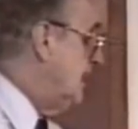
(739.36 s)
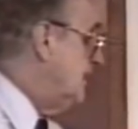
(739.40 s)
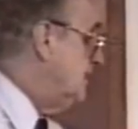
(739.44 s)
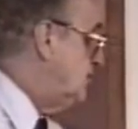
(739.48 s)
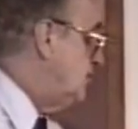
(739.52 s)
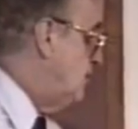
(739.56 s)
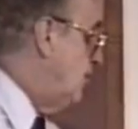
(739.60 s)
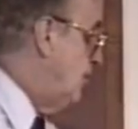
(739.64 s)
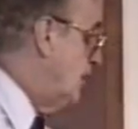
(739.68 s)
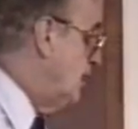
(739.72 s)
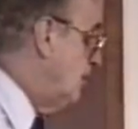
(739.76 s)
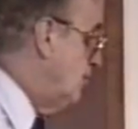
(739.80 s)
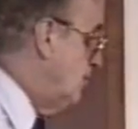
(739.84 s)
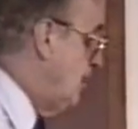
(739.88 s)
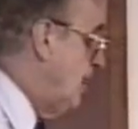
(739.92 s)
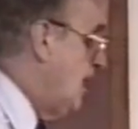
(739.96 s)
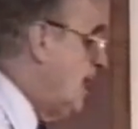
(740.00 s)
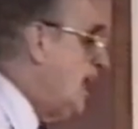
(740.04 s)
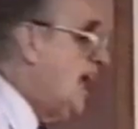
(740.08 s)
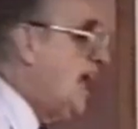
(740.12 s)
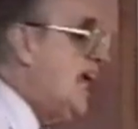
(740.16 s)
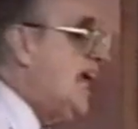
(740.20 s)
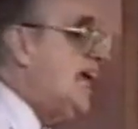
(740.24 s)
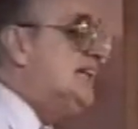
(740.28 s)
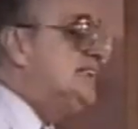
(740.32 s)
night talking to me.
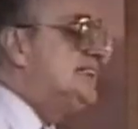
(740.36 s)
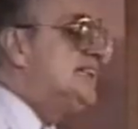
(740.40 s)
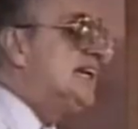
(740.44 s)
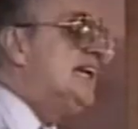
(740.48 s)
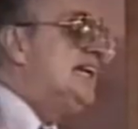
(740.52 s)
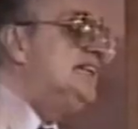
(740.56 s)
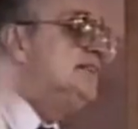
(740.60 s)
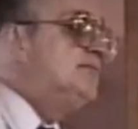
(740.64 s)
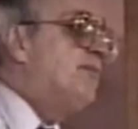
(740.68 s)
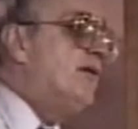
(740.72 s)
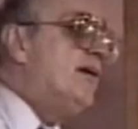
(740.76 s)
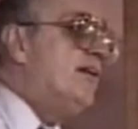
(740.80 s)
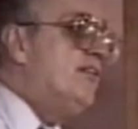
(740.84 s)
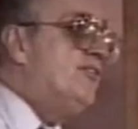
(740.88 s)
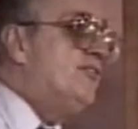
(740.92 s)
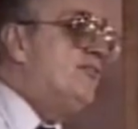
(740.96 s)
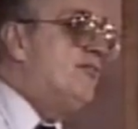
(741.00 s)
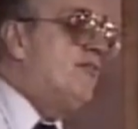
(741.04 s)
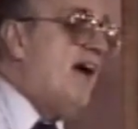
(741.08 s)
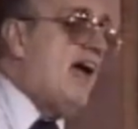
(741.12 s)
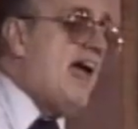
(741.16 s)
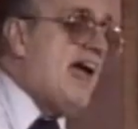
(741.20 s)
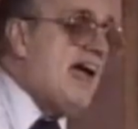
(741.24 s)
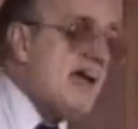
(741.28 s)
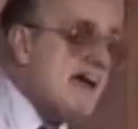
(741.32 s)
He said he's been
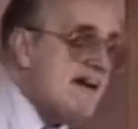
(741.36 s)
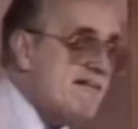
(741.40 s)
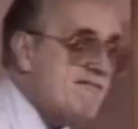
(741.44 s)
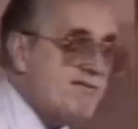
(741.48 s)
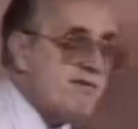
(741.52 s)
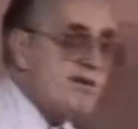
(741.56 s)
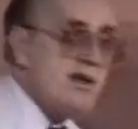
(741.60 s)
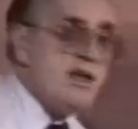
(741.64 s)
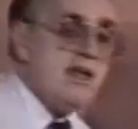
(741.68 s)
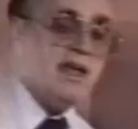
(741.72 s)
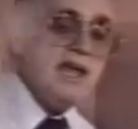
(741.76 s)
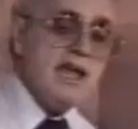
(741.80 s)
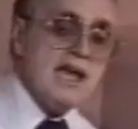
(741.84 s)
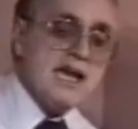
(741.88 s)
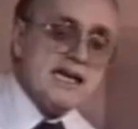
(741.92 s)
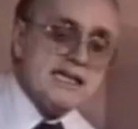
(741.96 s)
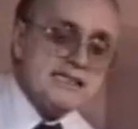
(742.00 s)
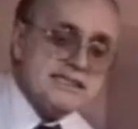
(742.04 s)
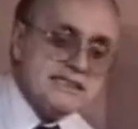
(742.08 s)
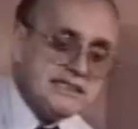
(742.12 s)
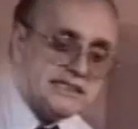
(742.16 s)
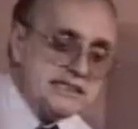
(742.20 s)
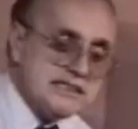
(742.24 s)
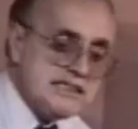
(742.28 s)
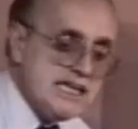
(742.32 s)
through every
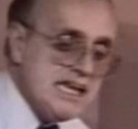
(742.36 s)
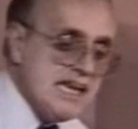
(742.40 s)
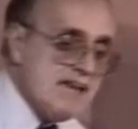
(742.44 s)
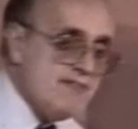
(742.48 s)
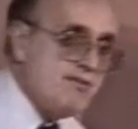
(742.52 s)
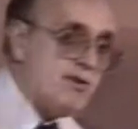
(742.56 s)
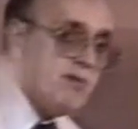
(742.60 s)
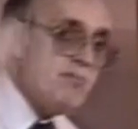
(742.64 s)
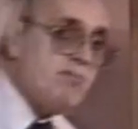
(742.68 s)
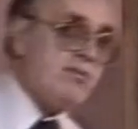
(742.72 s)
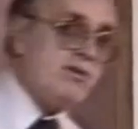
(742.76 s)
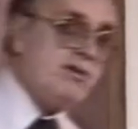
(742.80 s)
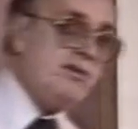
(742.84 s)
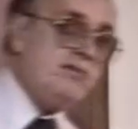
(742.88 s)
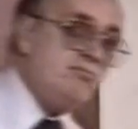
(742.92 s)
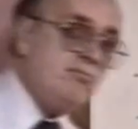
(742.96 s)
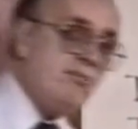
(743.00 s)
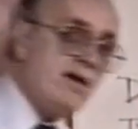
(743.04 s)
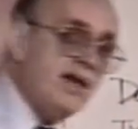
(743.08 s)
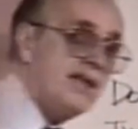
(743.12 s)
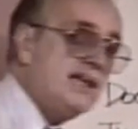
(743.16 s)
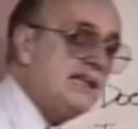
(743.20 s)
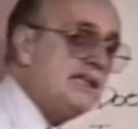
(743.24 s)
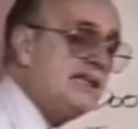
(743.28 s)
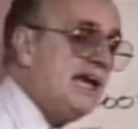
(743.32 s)
conceivable
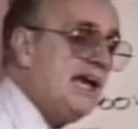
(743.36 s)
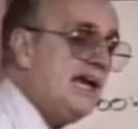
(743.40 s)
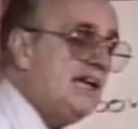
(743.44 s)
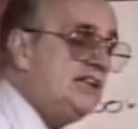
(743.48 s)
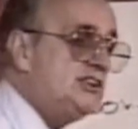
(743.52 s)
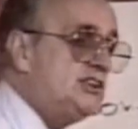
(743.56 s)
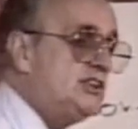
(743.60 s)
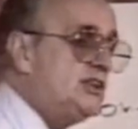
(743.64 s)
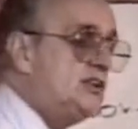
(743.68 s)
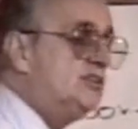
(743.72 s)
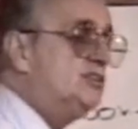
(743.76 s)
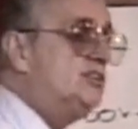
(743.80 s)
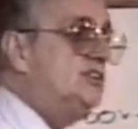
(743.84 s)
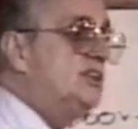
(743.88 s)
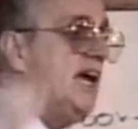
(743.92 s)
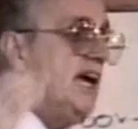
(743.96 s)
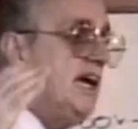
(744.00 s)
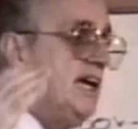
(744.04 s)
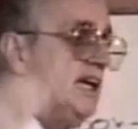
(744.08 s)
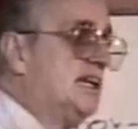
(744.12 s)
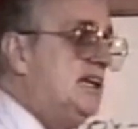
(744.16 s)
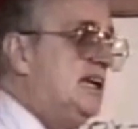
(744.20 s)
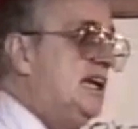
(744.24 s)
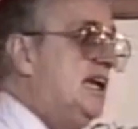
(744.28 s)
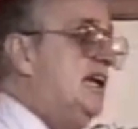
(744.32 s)
meditational
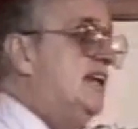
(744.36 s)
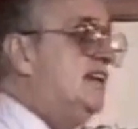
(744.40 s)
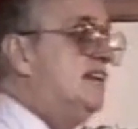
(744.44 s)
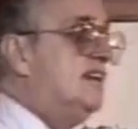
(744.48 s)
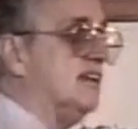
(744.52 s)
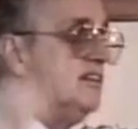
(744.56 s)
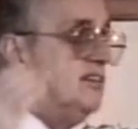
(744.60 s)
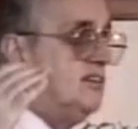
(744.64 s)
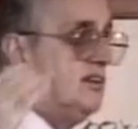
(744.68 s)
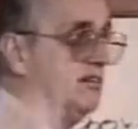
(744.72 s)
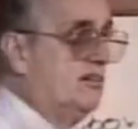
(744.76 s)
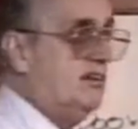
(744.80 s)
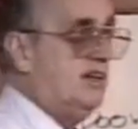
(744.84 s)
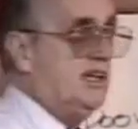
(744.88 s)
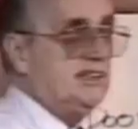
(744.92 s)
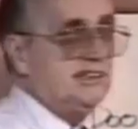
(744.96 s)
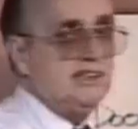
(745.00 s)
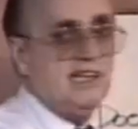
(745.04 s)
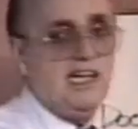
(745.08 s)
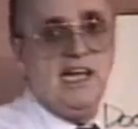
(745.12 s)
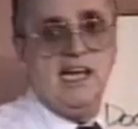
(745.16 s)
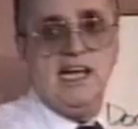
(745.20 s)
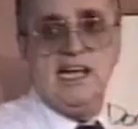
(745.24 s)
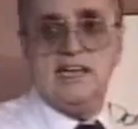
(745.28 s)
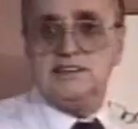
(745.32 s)
technique that there
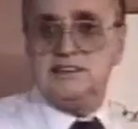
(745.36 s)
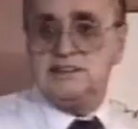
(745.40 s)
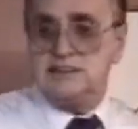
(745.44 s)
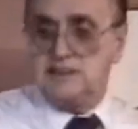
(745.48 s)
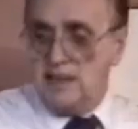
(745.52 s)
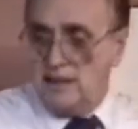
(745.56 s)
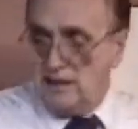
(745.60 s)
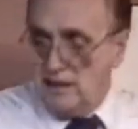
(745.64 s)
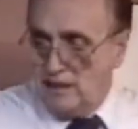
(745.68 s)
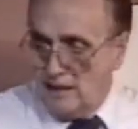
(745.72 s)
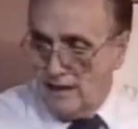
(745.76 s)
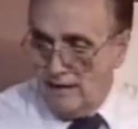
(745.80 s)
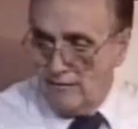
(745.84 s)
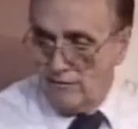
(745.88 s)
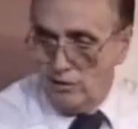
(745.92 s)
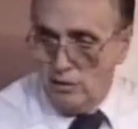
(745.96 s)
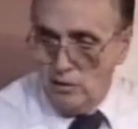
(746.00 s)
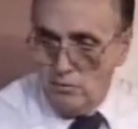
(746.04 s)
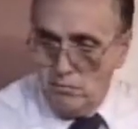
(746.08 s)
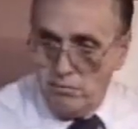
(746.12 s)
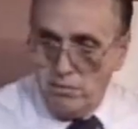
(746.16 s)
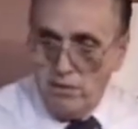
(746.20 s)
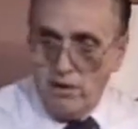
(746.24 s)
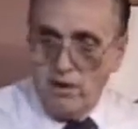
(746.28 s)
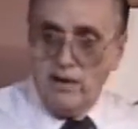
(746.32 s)
is. He has studied
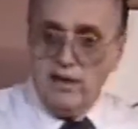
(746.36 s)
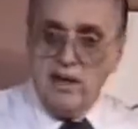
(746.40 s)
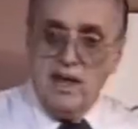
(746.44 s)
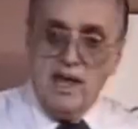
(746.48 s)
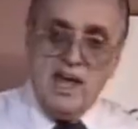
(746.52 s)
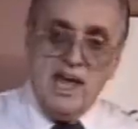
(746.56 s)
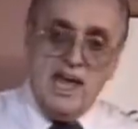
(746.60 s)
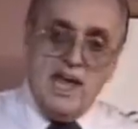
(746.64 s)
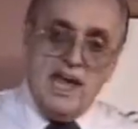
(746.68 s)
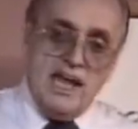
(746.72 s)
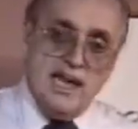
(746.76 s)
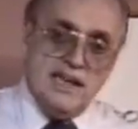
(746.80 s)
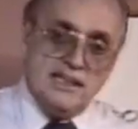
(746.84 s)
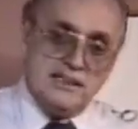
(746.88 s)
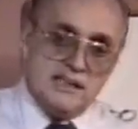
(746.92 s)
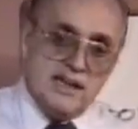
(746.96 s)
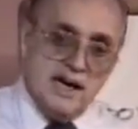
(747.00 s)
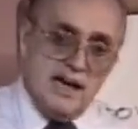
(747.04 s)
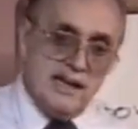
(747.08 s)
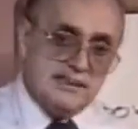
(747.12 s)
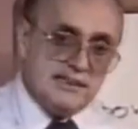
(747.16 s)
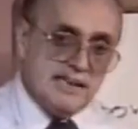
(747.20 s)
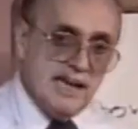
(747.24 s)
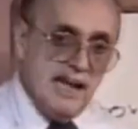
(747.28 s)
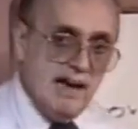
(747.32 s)
every book, he's
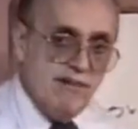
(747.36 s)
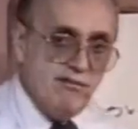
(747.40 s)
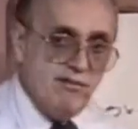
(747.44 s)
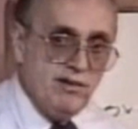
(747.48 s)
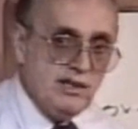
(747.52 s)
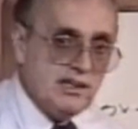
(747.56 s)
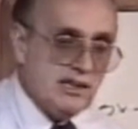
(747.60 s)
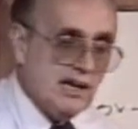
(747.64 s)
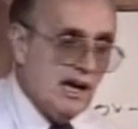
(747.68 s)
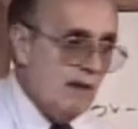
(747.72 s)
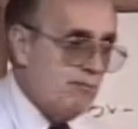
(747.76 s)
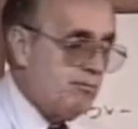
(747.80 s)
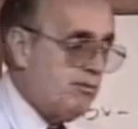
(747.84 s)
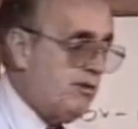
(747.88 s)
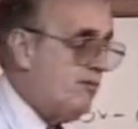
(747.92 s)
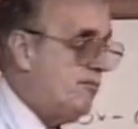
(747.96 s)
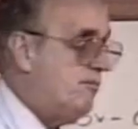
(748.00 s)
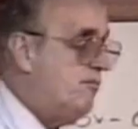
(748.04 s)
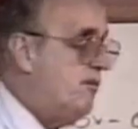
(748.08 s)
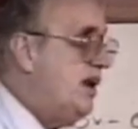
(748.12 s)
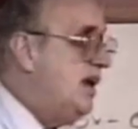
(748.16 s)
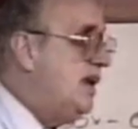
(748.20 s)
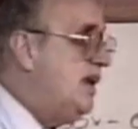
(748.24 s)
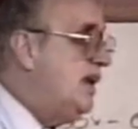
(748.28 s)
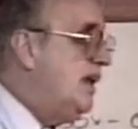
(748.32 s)
gone to every type of
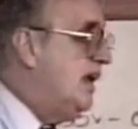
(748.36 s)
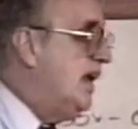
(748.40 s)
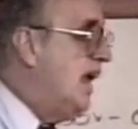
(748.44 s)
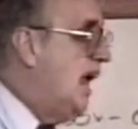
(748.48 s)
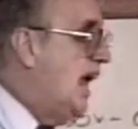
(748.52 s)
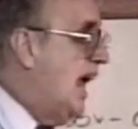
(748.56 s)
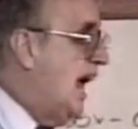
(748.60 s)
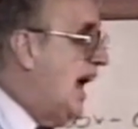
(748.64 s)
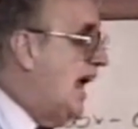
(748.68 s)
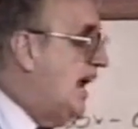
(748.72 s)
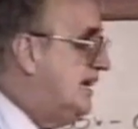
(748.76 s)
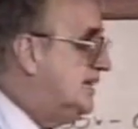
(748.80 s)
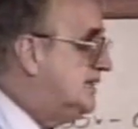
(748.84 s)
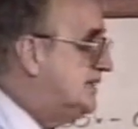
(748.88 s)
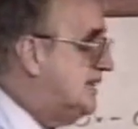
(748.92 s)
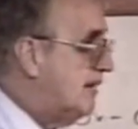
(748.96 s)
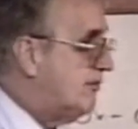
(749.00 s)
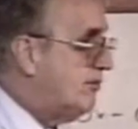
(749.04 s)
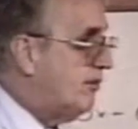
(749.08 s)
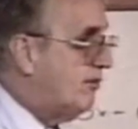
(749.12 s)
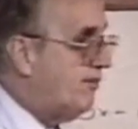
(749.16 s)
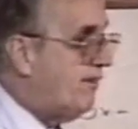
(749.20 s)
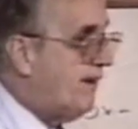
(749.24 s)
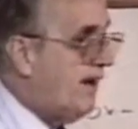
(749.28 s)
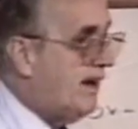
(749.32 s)
meeting, and he's
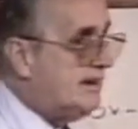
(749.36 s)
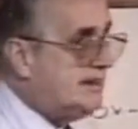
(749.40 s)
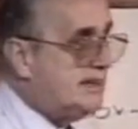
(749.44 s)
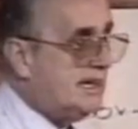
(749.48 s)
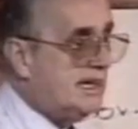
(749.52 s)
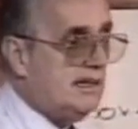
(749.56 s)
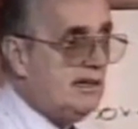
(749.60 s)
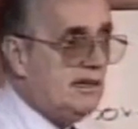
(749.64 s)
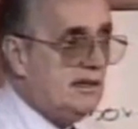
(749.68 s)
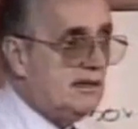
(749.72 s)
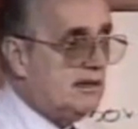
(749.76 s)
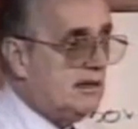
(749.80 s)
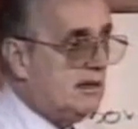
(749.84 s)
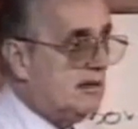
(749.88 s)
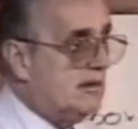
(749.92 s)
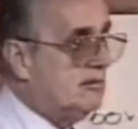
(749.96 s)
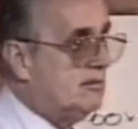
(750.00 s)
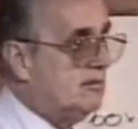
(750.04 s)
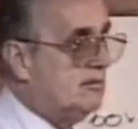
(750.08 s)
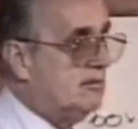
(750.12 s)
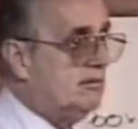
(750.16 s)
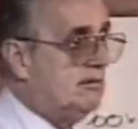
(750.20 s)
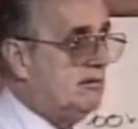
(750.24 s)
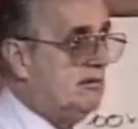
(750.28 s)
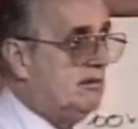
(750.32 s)
never found anything.
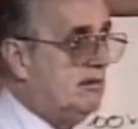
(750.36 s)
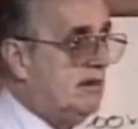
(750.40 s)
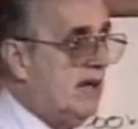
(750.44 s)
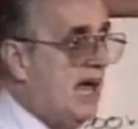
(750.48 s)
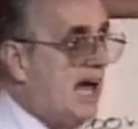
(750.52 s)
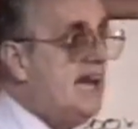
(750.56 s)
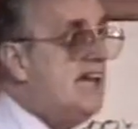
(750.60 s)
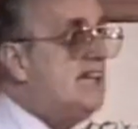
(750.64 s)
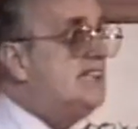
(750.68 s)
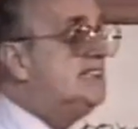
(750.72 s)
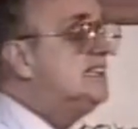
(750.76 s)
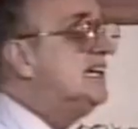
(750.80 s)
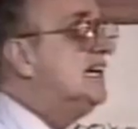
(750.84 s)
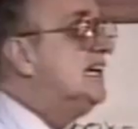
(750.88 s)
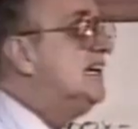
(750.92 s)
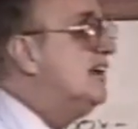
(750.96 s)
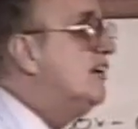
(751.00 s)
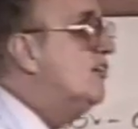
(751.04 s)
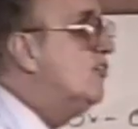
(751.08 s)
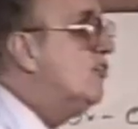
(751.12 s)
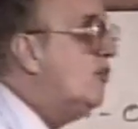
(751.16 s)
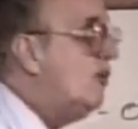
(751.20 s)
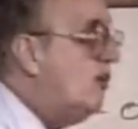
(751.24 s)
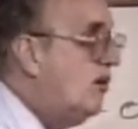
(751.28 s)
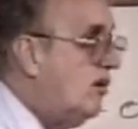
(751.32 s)
And he's done
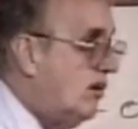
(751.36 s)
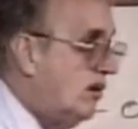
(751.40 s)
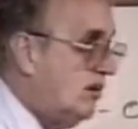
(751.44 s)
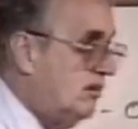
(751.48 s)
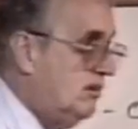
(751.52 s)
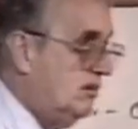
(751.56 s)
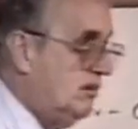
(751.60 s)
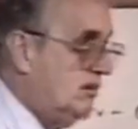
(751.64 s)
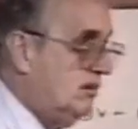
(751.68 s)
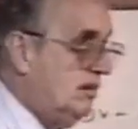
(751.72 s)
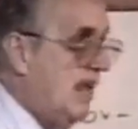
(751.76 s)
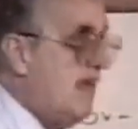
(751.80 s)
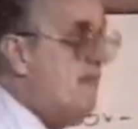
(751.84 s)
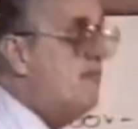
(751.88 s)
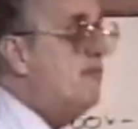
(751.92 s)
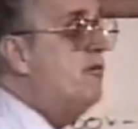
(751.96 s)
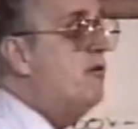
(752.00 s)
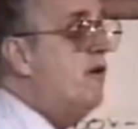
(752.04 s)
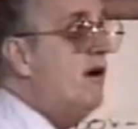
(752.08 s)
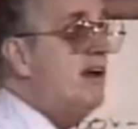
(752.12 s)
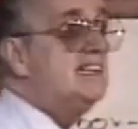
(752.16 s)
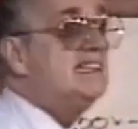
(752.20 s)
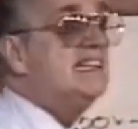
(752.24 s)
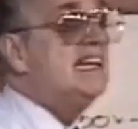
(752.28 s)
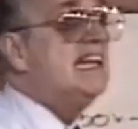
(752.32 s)
it all. Even
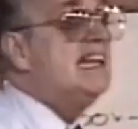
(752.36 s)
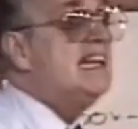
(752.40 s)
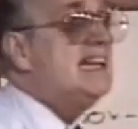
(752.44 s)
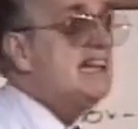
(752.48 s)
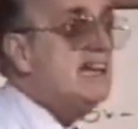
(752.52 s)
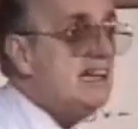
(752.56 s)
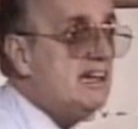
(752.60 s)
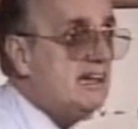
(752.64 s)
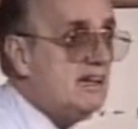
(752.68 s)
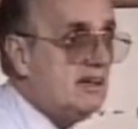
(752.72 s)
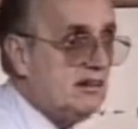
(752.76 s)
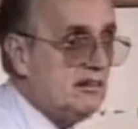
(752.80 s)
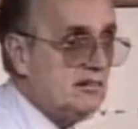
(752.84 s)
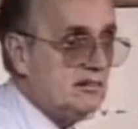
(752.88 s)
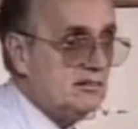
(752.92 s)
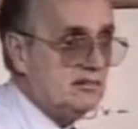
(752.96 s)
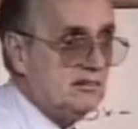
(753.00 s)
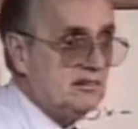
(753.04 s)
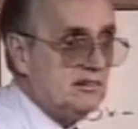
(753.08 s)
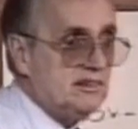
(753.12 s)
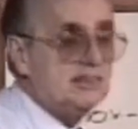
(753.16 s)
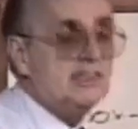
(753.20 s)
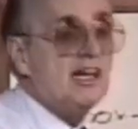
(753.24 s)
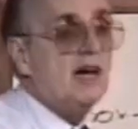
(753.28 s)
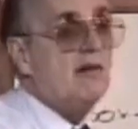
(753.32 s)
went to India
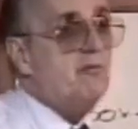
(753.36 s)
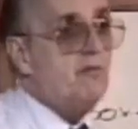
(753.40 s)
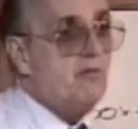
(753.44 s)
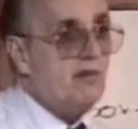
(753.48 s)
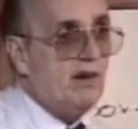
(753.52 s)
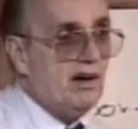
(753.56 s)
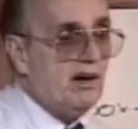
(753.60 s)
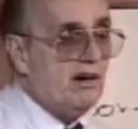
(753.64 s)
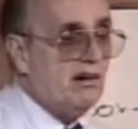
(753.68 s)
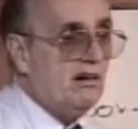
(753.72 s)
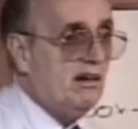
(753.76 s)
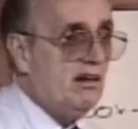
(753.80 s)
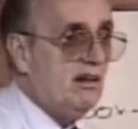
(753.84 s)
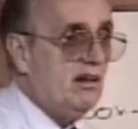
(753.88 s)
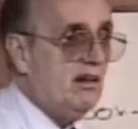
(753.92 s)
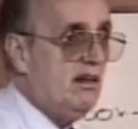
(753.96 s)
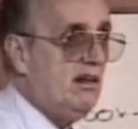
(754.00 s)
or somewhere.